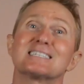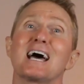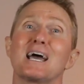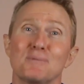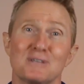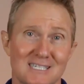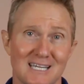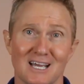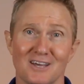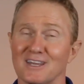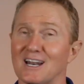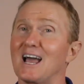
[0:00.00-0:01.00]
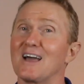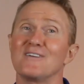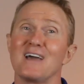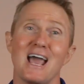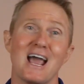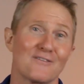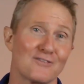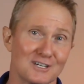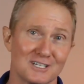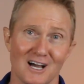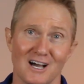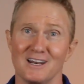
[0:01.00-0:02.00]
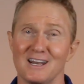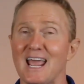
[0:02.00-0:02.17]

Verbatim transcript: type of sale that I have ever done.